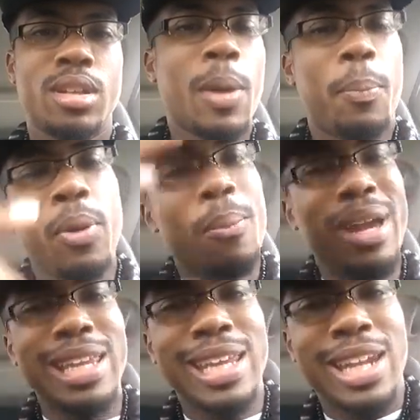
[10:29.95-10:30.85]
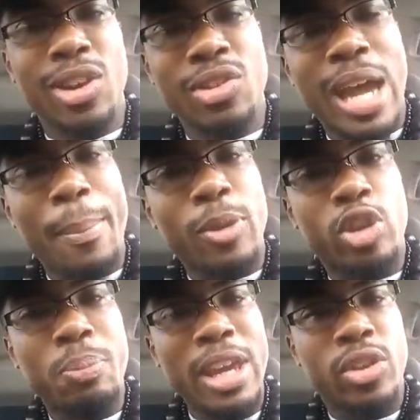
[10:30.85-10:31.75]
They put melanin on top of
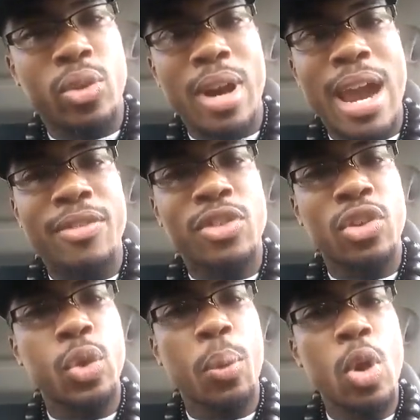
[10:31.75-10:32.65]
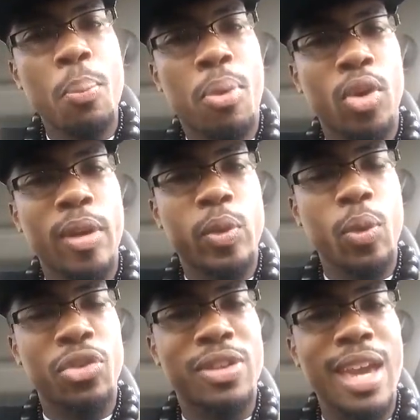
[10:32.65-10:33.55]
spacecrafts just so it don't burn up
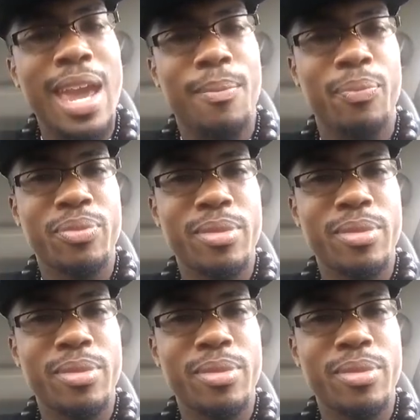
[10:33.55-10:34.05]
to escape